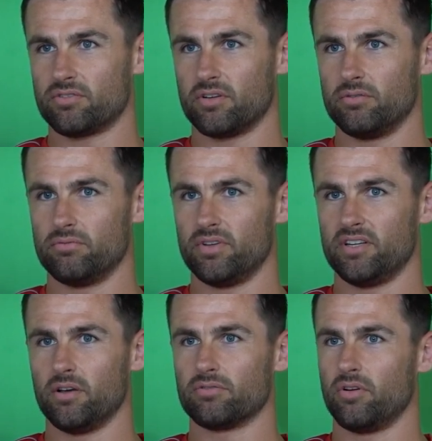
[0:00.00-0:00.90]
so he
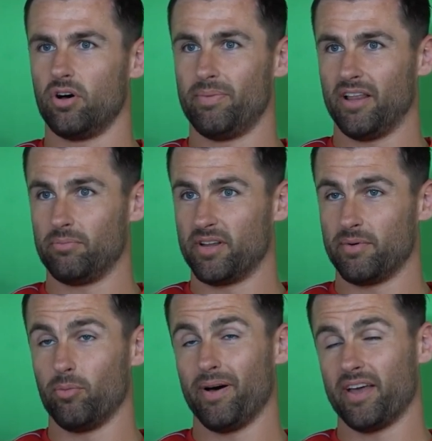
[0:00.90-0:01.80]
knows a lot about them, and
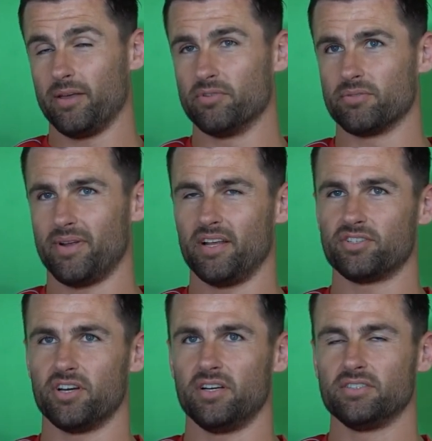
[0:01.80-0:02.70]
well about him as a
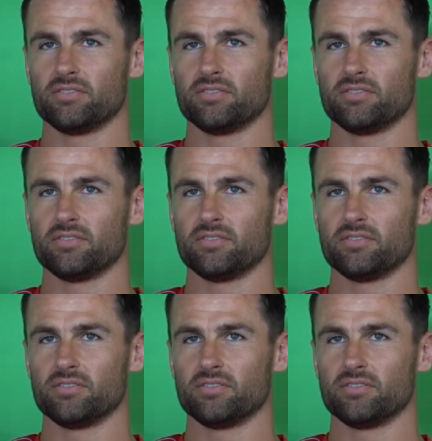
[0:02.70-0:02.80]
manager,